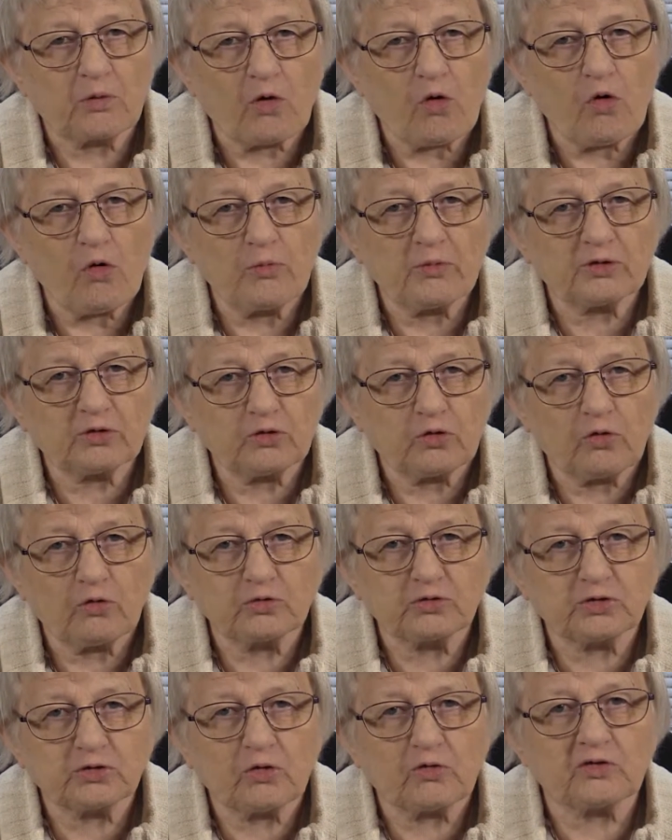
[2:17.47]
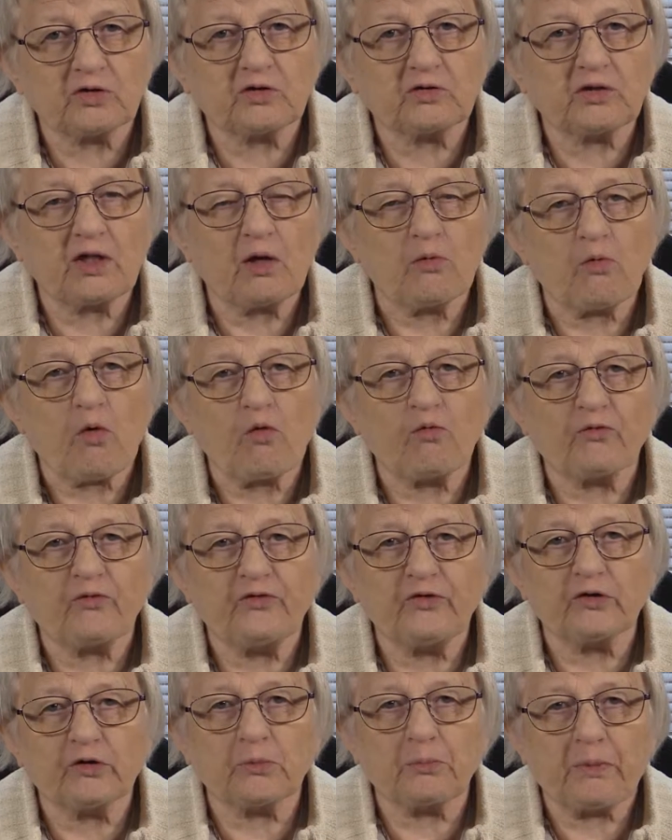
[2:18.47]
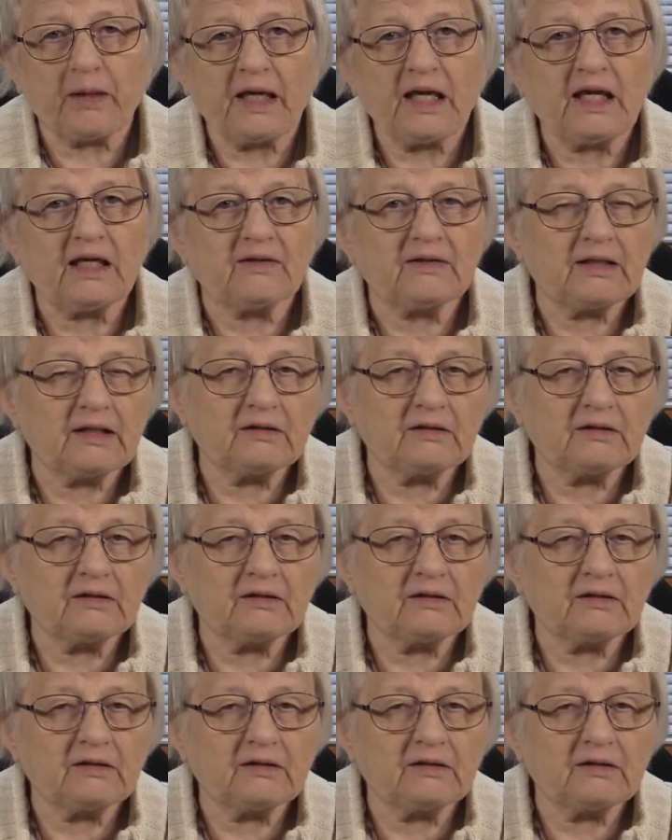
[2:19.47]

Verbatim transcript: comatose so that they won't feel pain.